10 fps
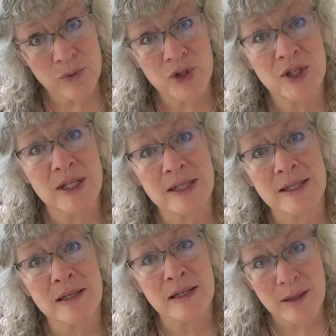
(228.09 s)
which
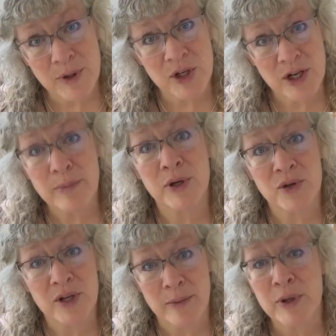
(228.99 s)
is
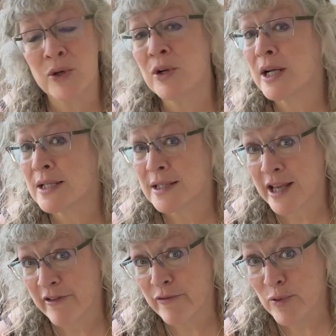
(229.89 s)

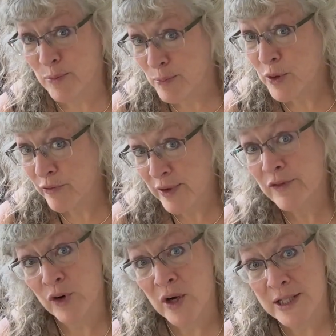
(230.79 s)

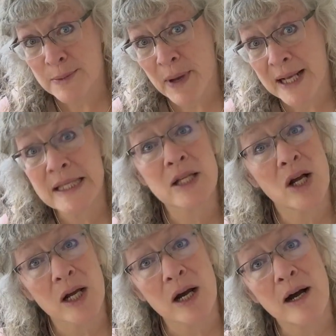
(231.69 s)

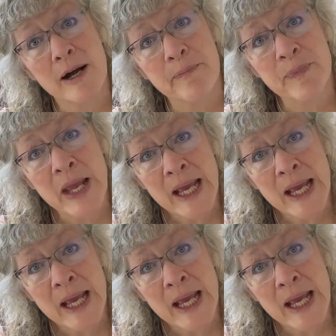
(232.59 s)
www.safemovementforallspines.com,